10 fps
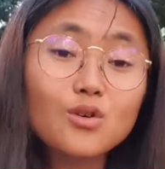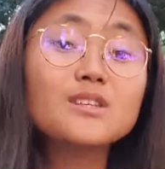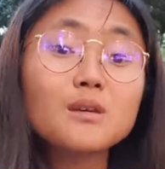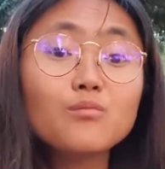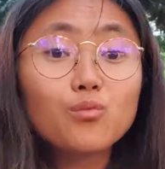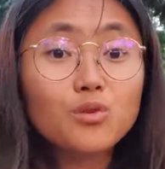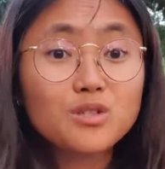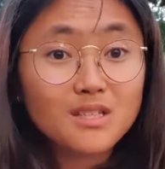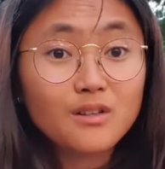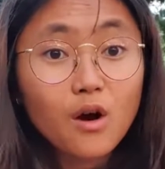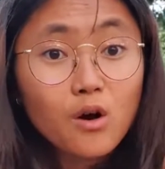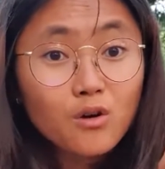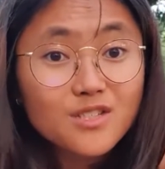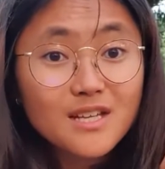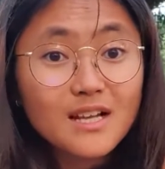Kim was in our
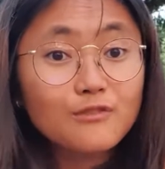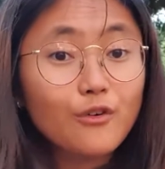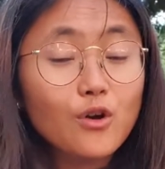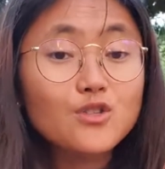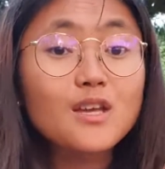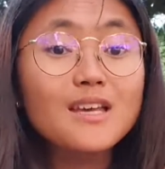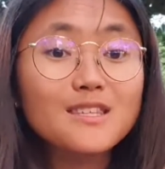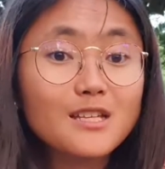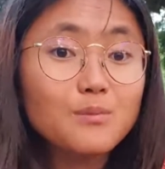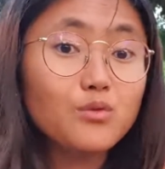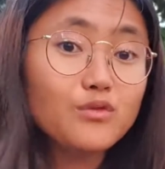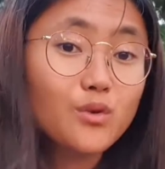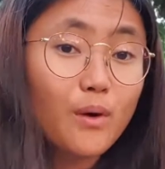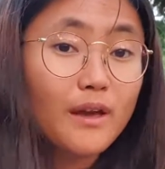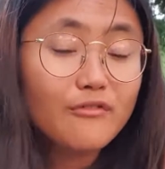hostel at first, then he moved
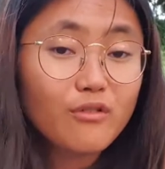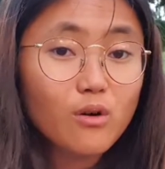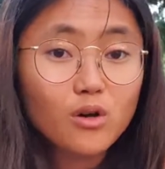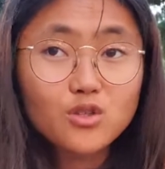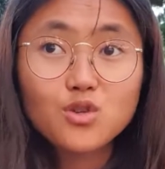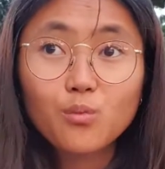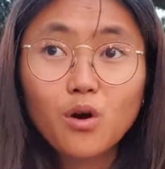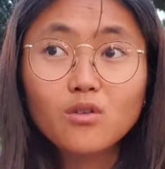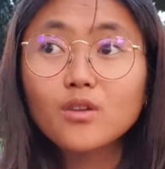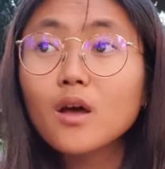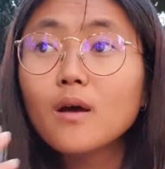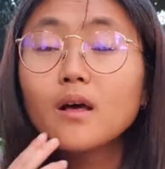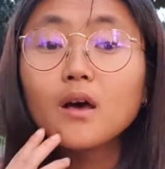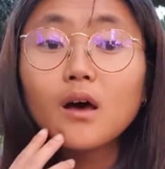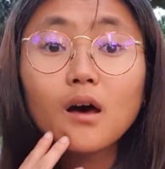away for another one,
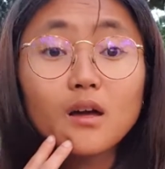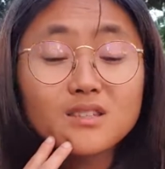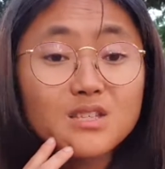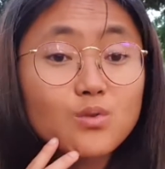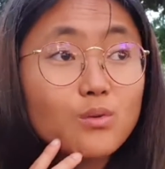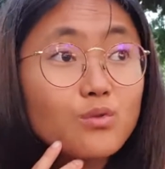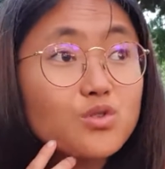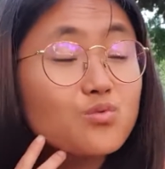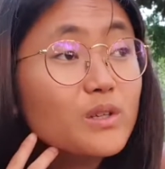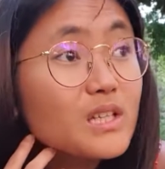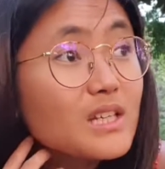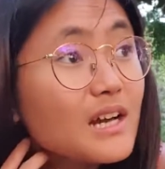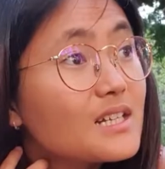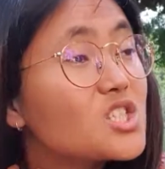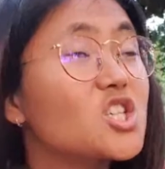and this one was really
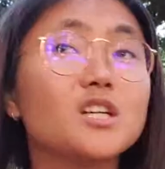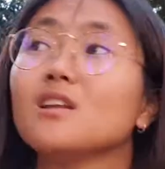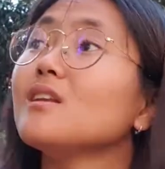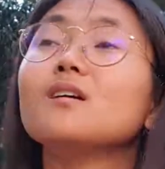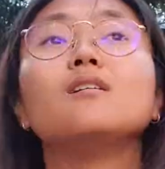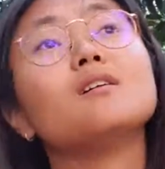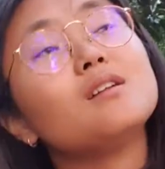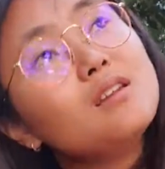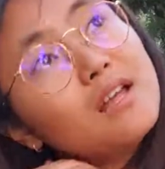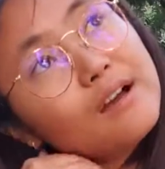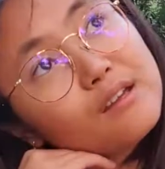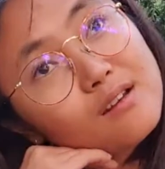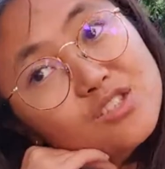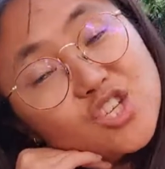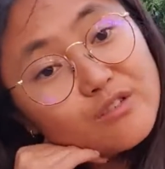like chill, like
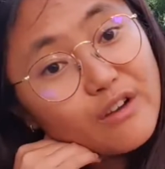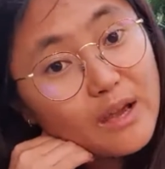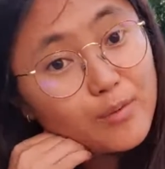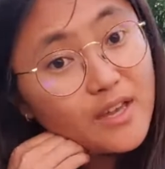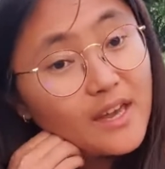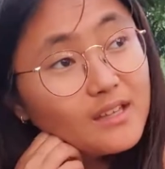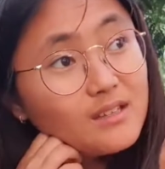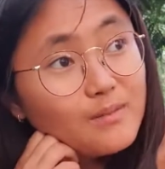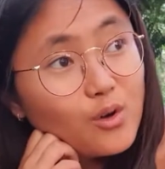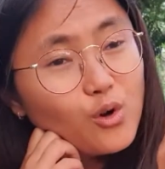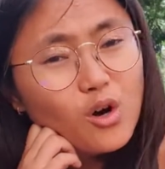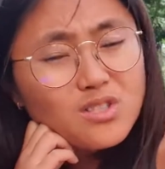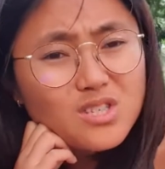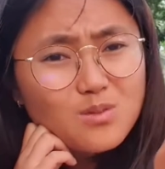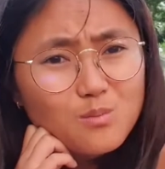a chill vibe again.
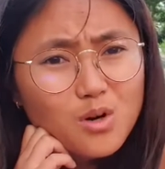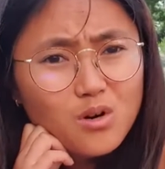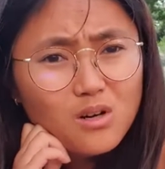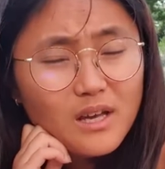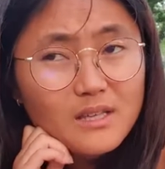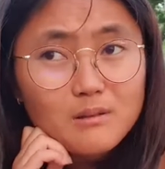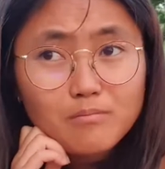Ours is more like